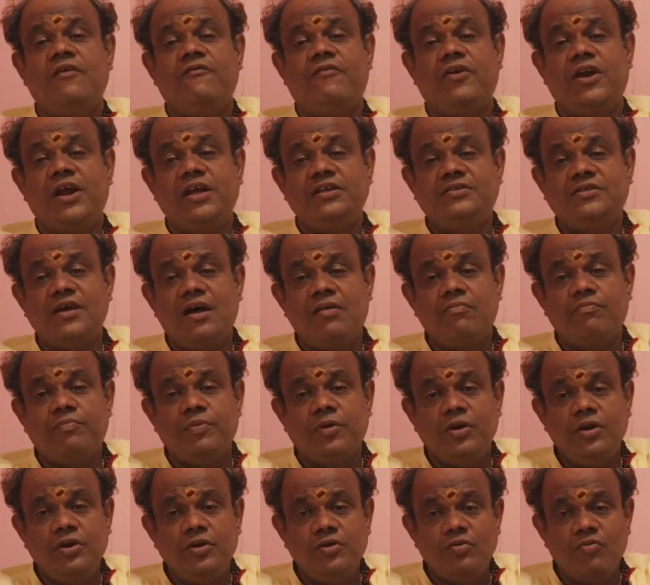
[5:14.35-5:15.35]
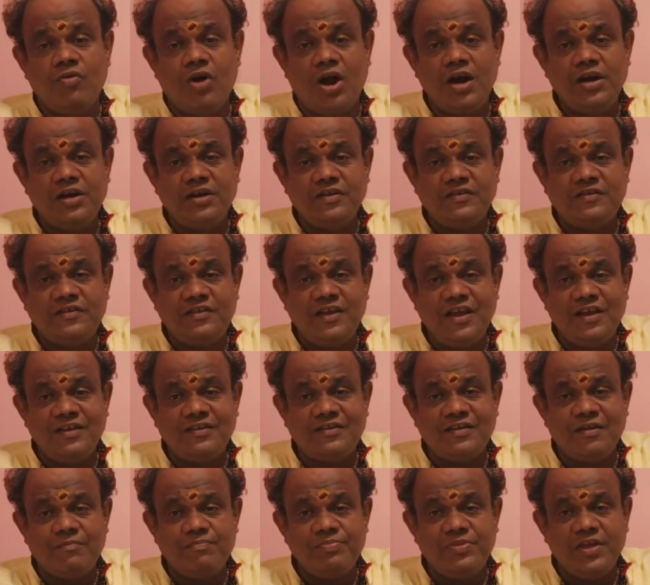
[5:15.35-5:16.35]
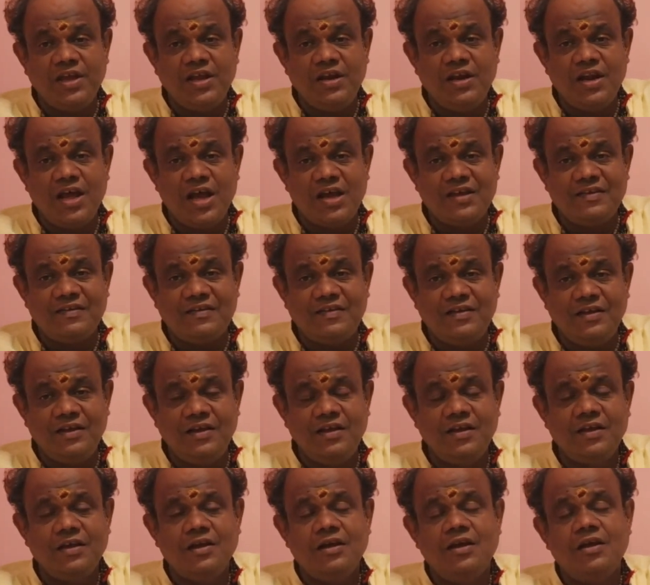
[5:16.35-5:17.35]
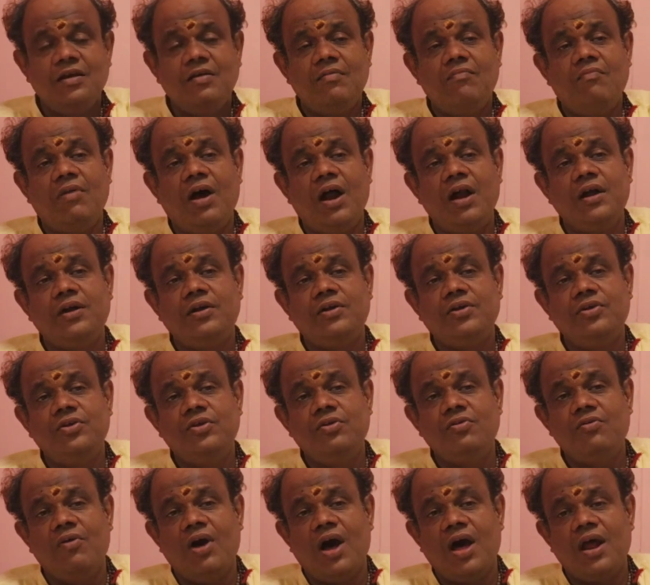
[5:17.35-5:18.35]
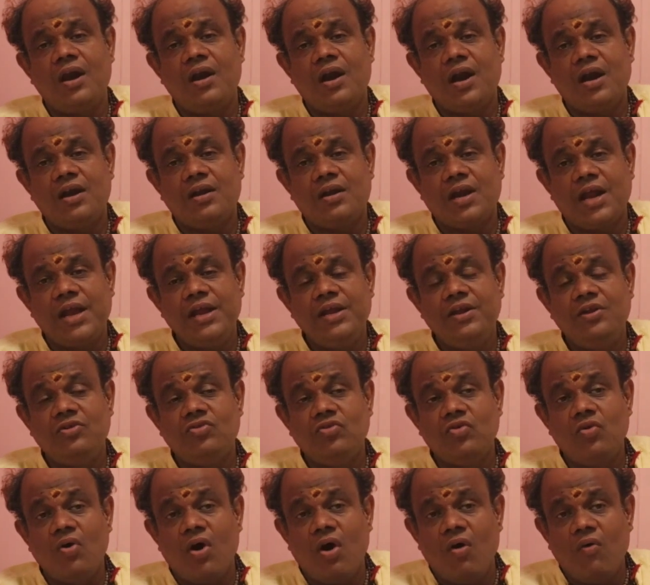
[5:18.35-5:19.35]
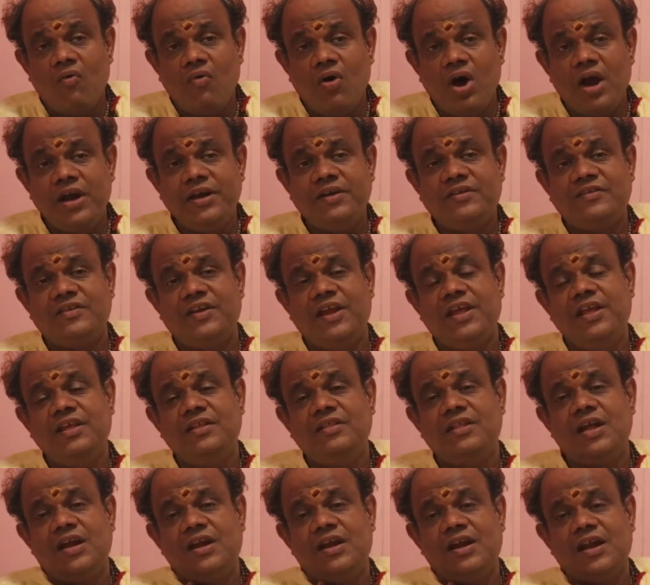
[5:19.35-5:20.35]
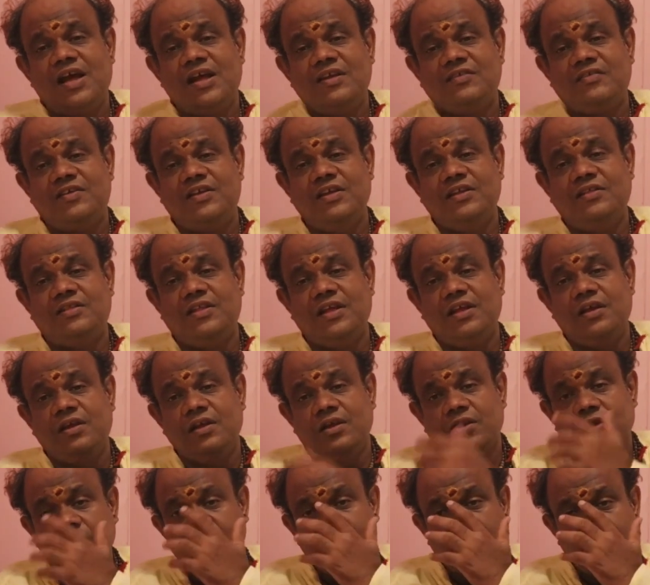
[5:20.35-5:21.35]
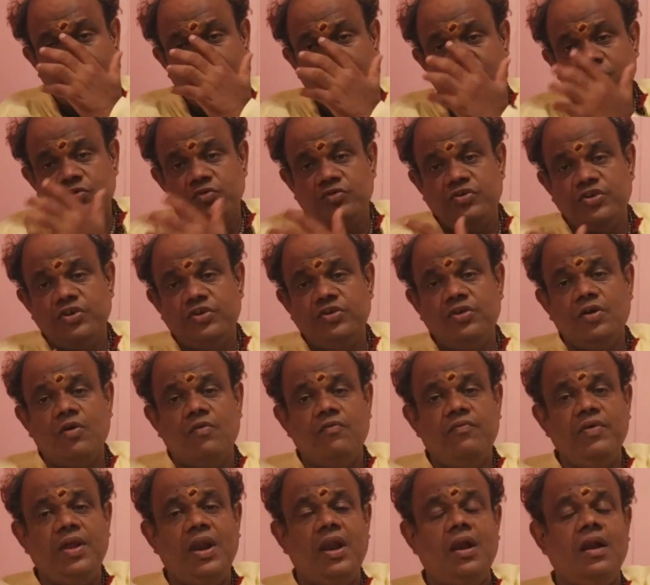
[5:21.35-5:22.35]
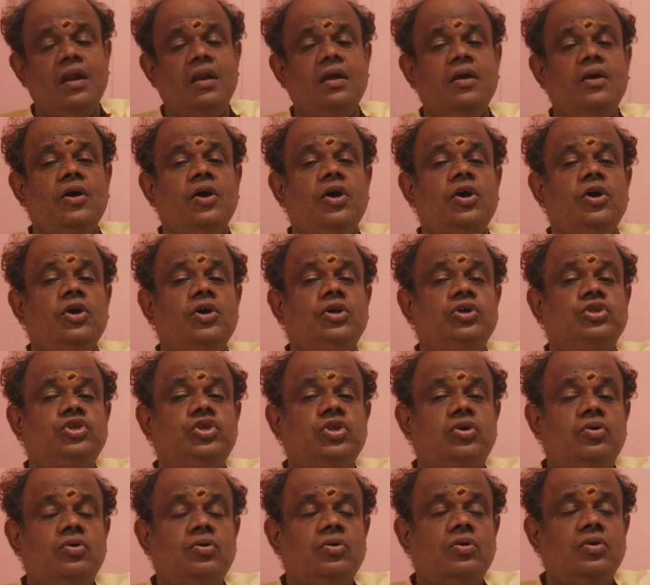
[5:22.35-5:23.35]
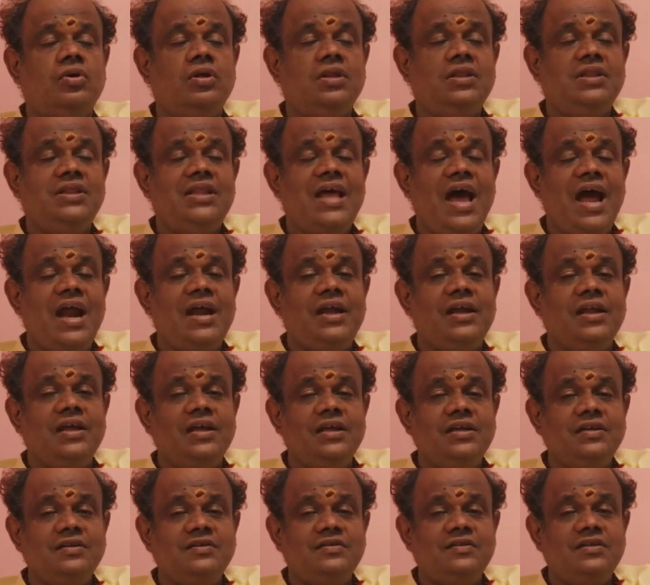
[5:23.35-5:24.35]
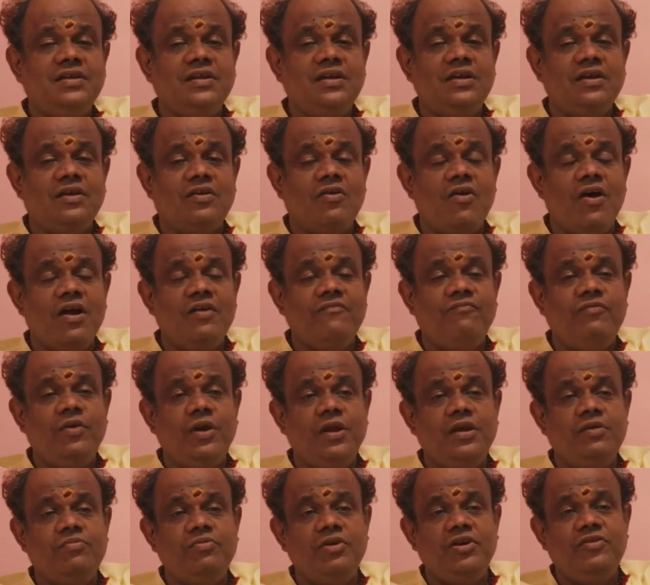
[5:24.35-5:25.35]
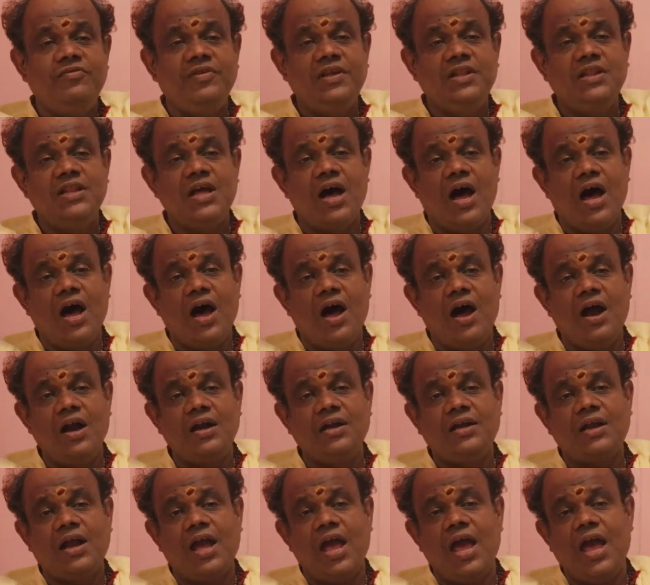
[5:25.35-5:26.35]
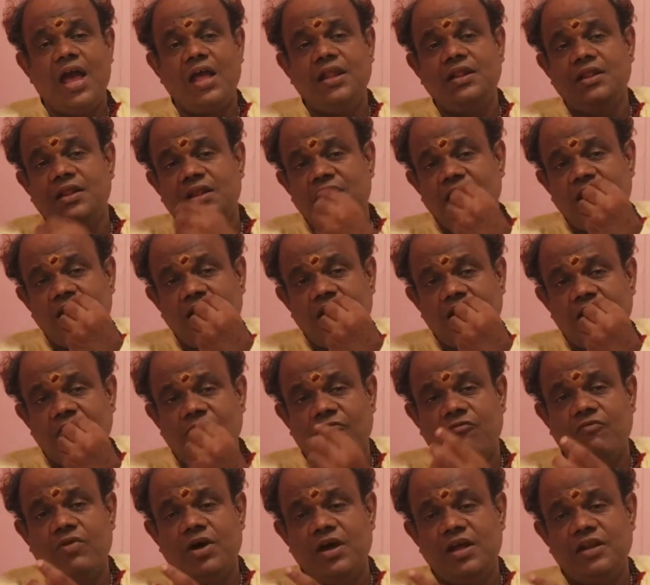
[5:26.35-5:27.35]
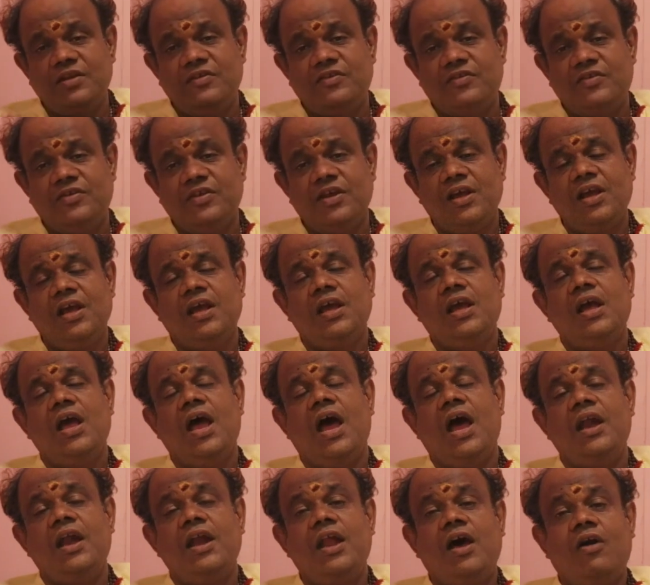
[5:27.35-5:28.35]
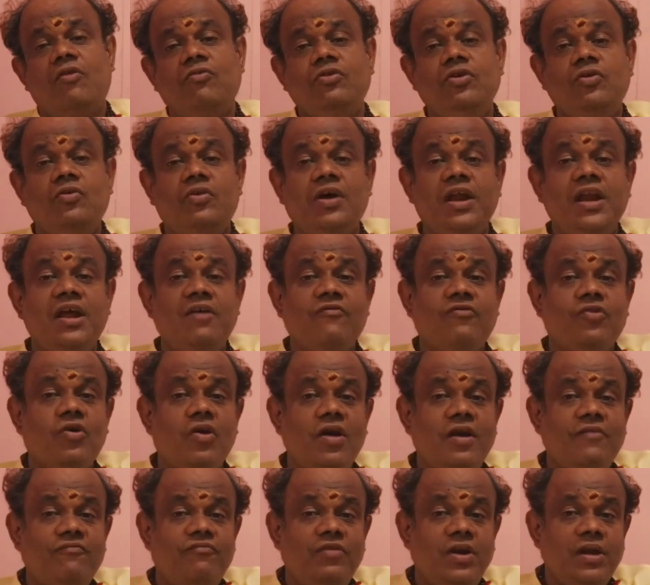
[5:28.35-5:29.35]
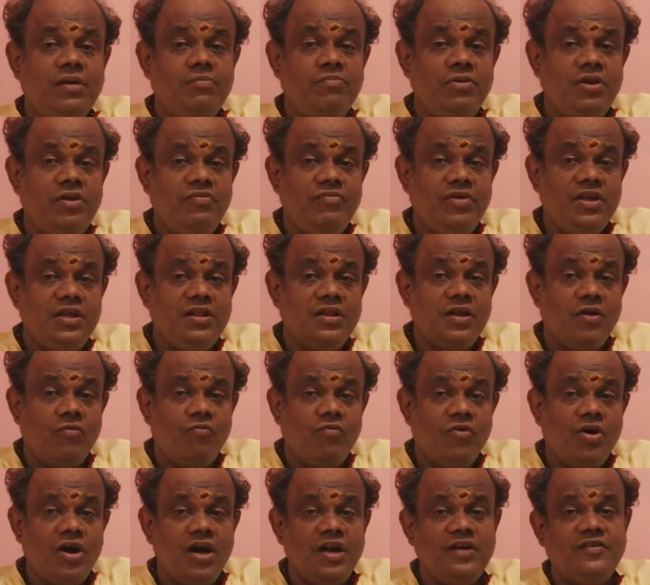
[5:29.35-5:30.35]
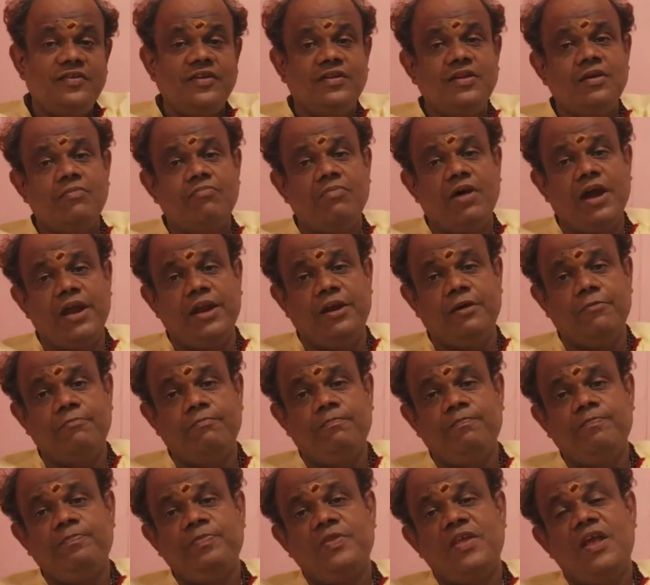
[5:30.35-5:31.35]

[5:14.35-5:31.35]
For example, you want to say something nasty, but you are trying to avoid saying that nasty thing using your will. So that is the conflict between the heart and the words. Now you can have conflict between the words and the mind.